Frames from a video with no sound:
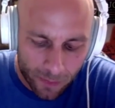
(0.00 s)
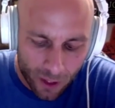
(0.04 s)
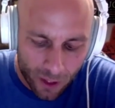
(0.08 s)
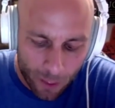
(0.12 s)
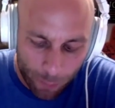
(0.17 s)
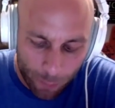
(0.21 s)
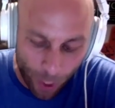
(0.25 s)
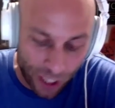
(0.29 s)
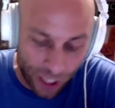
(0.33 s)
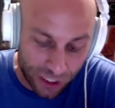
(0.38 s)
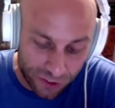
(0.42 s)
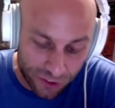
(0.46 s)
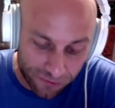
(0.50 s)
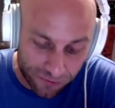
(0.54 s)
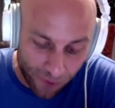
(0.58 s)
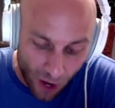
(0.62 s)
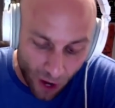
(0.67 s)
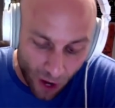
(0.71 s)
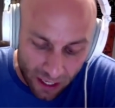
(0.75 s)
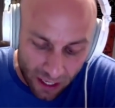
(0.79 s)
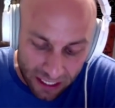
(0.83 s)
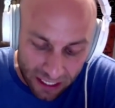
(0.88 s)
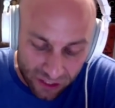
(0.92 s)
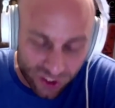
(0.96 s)
But it's
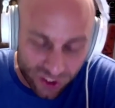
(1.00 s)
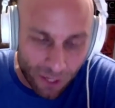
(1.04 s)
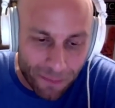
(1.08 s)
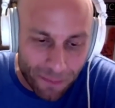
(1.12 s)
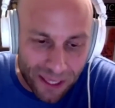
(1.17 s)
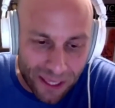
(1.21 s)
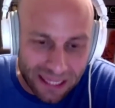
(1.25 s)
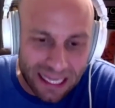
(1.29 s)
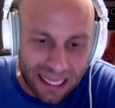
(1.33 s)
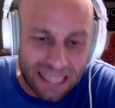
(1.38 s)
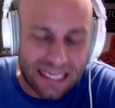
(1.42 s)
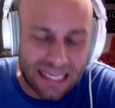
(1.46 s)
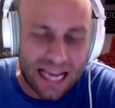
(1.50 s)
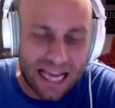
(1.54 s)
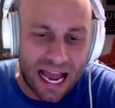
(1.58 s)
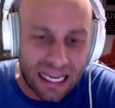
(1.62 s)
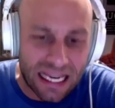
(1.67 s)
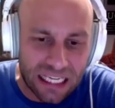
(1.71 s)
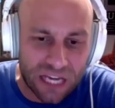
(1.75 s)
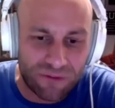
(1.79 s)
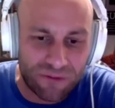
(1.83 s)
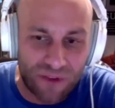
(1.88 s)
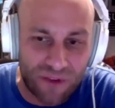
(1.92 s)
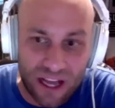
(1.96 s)
fun and something that
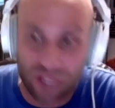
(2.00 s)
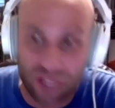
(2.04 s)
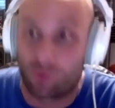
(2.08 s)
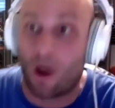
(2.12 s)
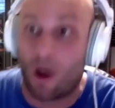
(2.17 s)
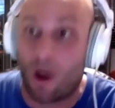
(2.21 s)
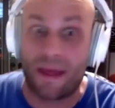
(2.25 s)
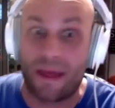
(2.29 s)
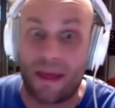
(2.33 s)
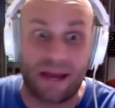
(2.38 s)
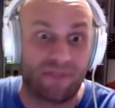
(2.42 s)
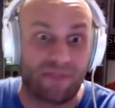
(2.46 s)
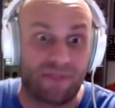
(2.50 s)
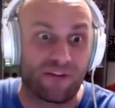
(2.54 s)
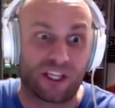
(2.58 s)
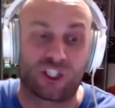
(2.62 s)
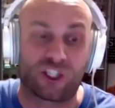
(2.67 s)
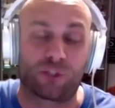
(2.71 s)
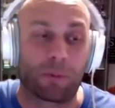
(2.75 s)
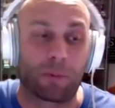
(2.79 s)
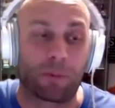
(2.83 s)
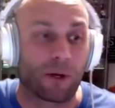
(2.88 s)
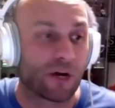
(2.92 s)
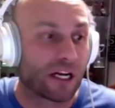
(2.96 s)
Yankee fans, while they've
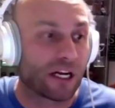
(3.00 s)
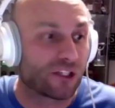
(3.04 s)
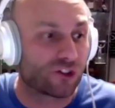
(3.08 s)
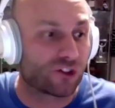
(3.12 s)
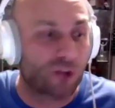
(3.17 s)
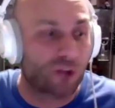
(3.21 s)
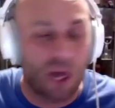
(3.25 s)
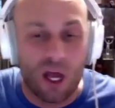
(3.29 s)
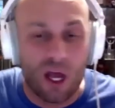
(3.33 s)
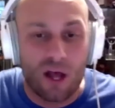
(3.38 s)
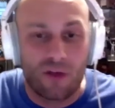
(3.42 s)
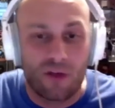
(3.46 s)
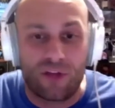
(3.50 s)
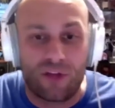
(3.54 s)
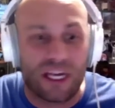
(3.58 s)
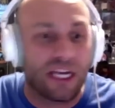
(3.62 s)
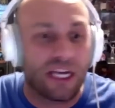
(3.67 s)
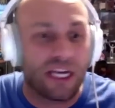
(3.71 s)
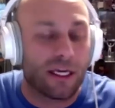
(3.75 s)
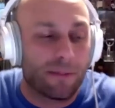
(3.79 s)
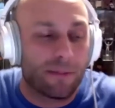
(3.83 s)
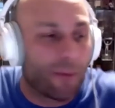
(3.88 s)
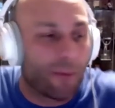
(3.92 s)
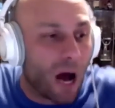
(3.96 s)
experienced
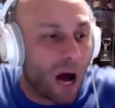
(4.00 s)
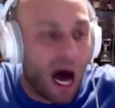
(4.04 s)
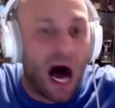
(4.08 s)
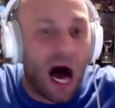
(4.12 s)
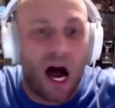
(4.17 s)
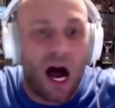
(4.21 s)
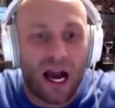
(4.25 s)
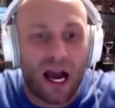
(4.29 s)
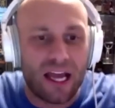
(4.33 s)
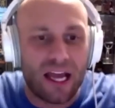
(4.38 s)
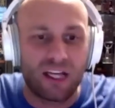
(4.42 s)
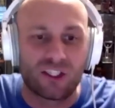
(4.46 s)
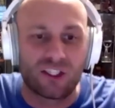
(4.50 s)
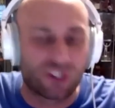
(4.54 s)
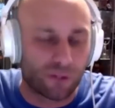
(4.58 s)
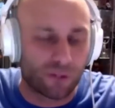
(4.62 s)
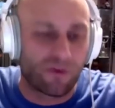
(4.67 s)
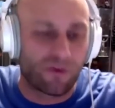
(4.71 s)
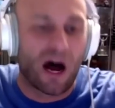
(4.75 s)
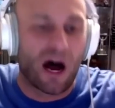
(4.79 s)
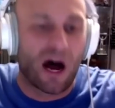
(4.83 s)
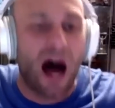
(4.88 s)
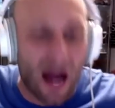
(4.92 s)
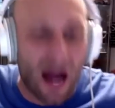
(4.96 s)
the highest of
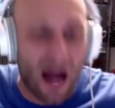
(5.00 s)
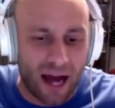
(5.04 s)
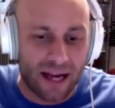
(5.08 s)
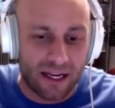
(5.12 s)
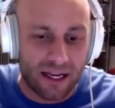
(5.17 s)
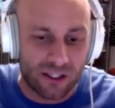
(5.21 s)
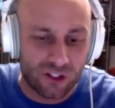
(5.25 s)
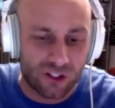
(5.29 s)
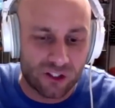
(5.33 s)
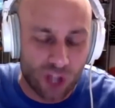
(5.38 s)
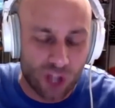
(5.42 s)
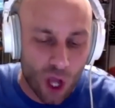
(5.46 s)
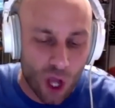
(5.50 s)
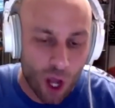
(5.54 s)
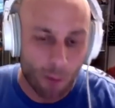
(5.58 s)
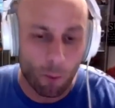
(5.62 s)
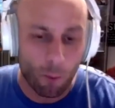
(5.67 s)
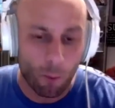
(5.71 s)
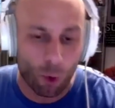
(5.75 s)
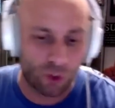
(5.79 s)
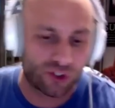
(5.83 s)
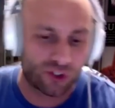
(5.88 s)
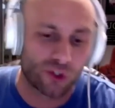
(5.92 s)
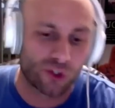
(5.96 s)
highs,
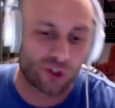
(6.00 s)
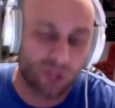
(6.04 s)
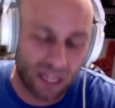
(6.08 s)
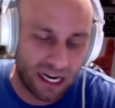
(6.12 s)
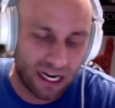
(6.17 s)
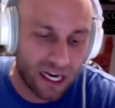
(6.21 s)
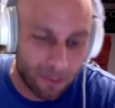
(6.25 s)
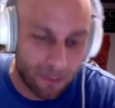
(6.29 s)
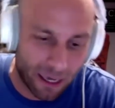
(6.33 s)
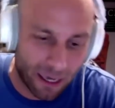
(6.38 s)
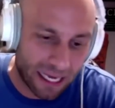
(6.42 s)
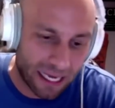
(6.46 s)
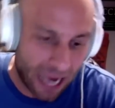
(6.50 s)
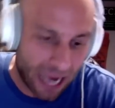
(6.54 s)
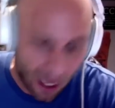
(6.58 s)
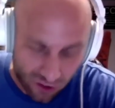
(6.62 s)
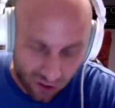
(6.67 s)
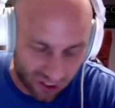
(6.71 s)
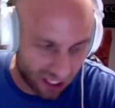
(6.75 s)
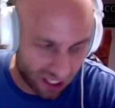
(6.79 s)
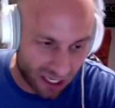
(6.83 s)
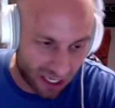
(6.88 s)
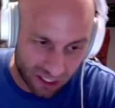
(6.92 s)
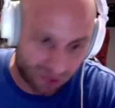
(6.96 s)
more so than anybody
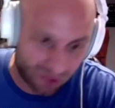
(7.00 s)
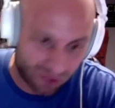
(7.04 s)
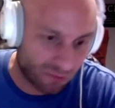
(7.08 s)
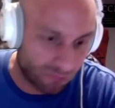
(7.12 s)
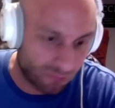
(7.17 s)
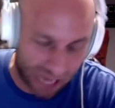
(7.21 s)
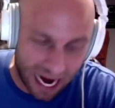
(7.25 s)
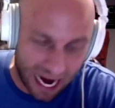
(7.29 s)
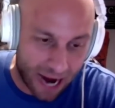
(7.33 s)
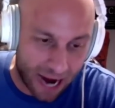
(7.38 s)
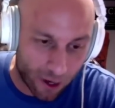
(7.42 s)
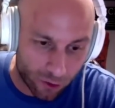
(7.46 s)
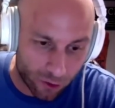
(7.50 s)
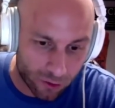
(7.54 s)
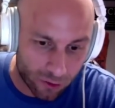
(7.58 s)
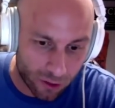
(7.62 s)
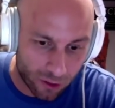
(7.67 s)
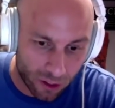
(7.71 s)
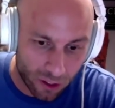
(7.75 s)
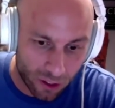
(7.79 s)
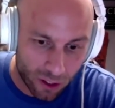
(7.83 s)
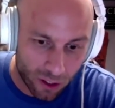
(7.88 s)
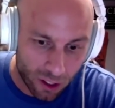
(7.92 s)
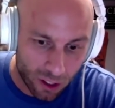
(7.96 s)
else in this town,
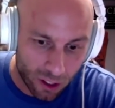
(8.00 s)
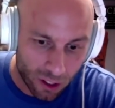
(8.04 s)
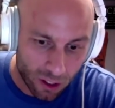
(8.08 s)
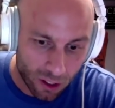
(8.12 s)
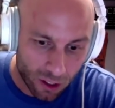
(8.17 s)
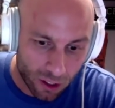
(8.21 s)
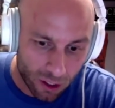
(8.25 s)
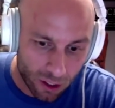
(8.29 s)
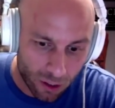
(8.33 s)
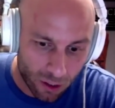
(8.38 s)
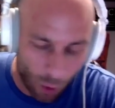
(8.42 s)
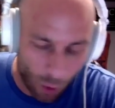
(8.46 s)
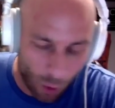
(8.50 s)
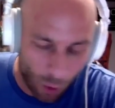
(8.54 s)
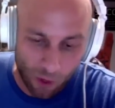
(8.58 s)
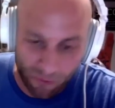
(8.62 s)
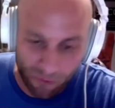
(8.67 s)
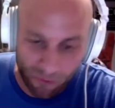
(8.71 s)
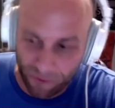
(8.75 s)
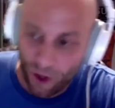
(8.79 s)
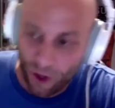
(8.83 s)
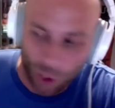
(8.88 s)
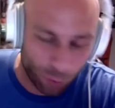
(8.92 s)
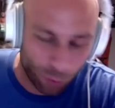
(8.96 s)
well, we're
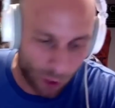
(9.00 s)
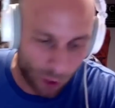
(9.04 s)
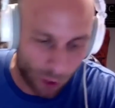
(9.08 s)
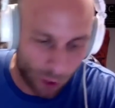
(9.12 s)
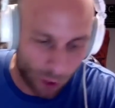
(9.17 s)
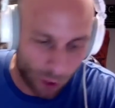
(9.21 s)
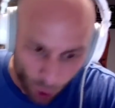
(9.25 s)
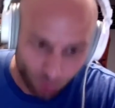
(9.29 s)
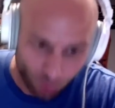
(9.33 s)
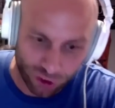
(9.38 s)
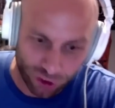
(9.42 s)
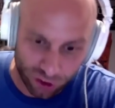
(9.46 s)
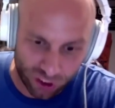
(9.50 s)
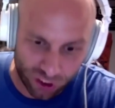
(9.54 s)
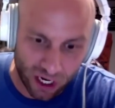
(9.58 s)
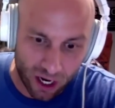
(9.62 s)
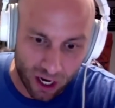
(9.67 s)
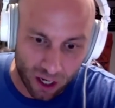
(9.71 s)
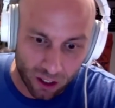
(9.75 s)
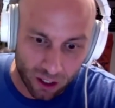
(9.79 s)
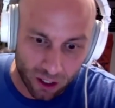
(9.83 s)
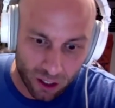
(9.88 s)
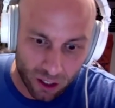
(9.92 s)
filled with losers here.